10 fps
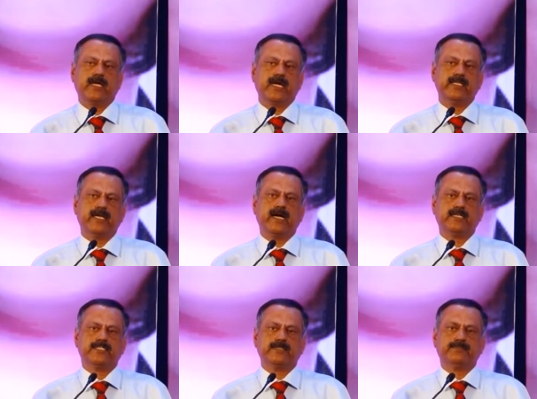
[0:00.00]
and the
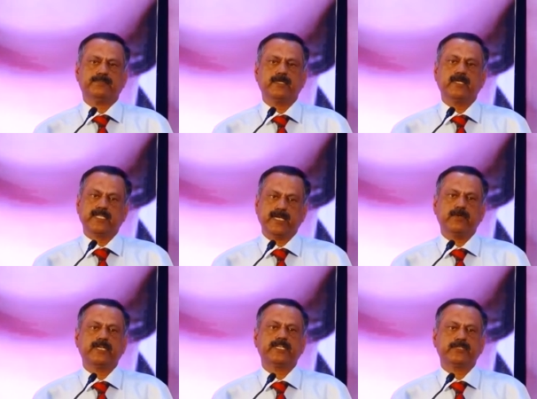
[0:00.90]
hardship, the
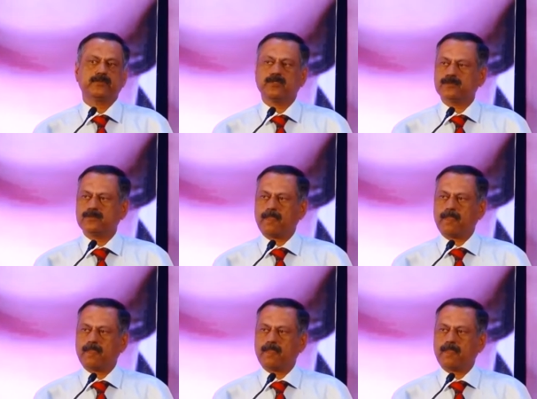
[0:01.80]
ability to